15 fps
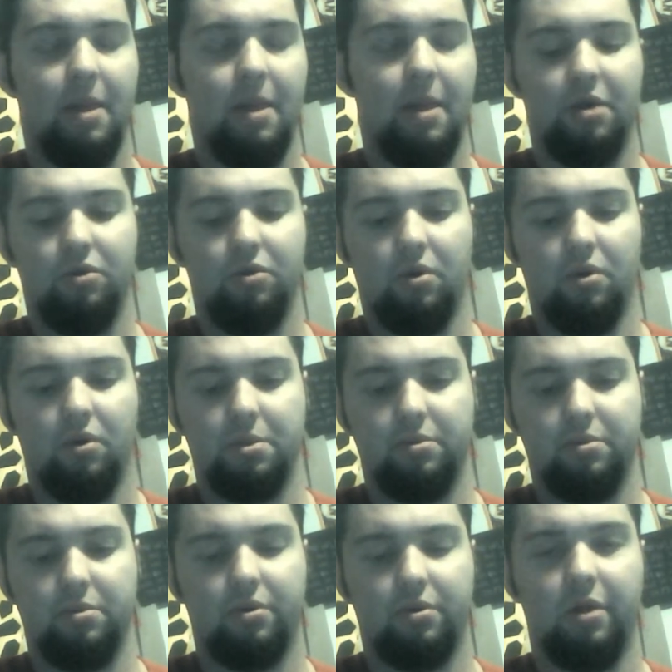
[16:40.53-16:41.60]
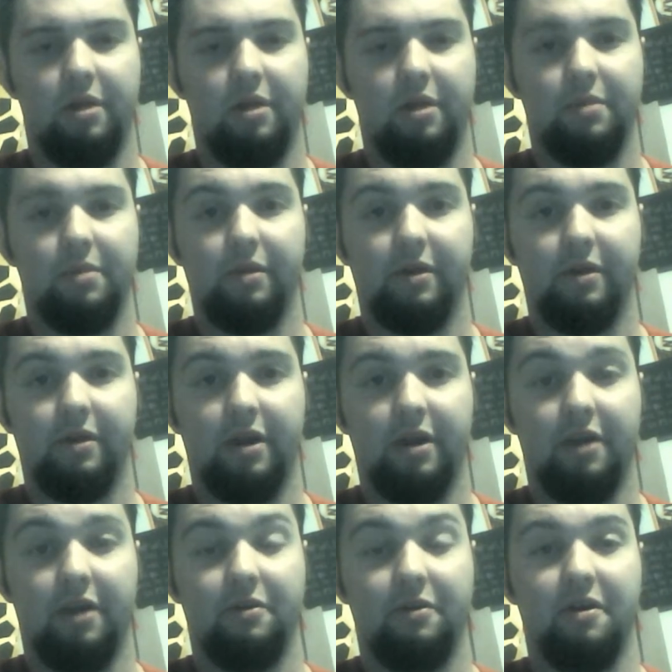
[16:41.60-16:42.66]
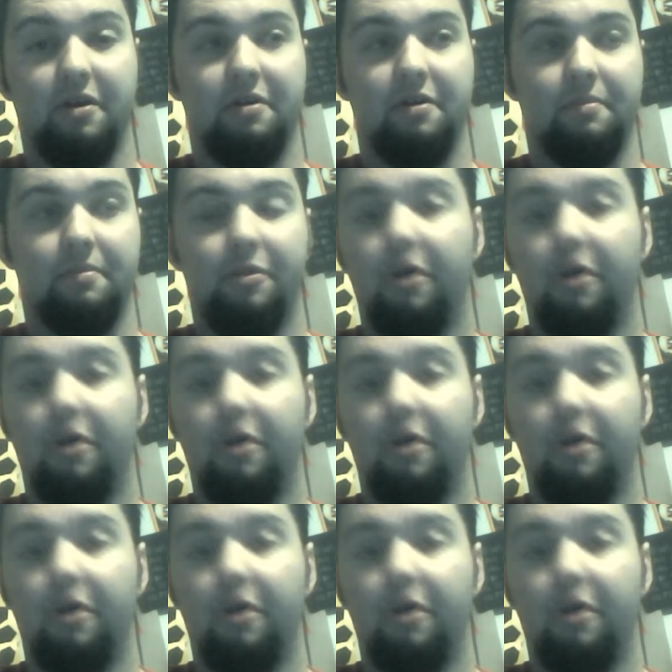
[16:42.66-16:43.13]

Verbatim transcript: and then you also claimed that I um,